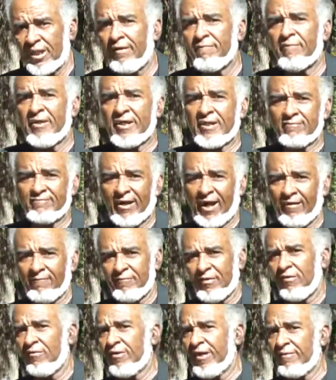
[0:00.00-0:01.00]
That means it
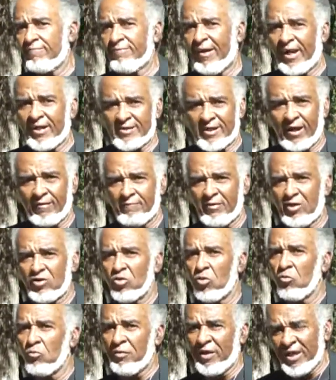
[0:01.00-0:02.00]
might be it might not be
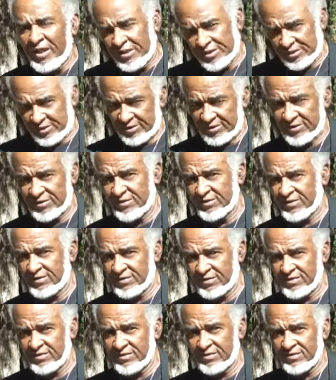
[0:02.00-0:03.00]
no peace
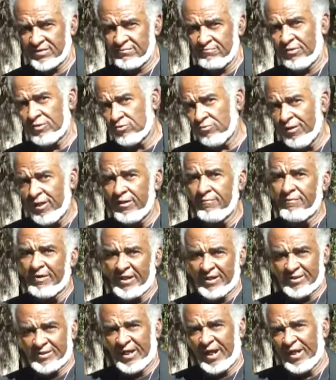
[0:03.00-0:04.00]
between
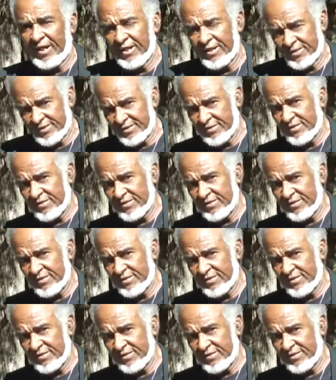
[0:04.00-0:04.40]
me and Charlie.